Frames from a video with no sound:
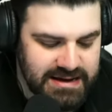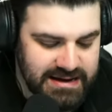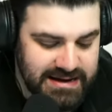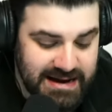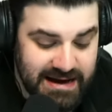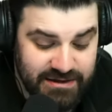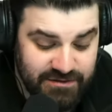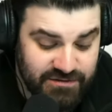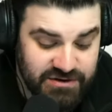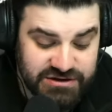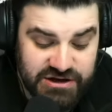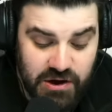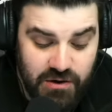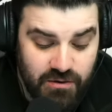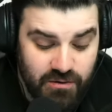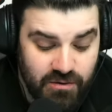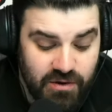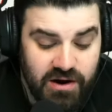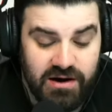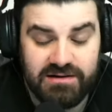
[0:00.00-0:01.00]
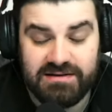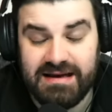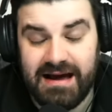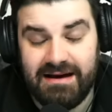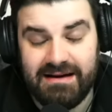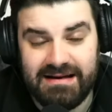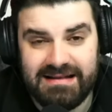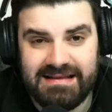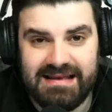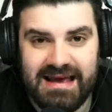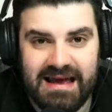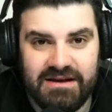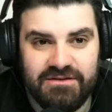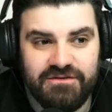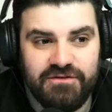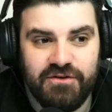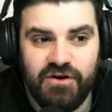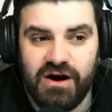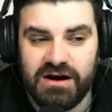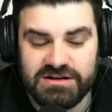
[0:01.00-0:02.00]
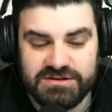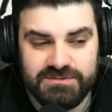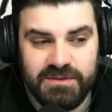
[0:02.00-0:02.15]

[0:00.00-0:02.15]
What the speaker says: Now, the result worked out in the end for us,